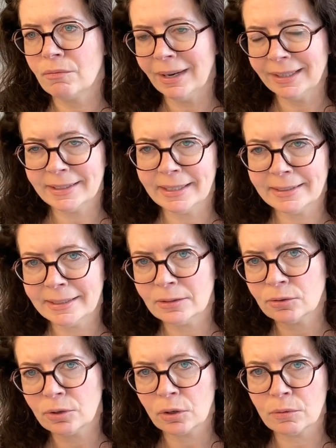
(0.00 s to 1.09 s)

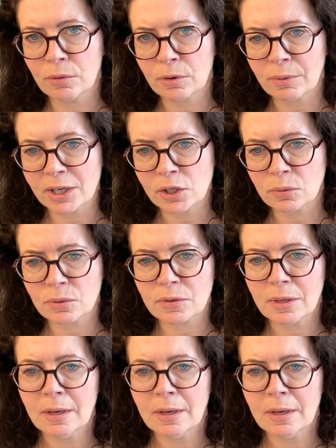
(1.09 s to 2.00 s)
validating turnover thresholds.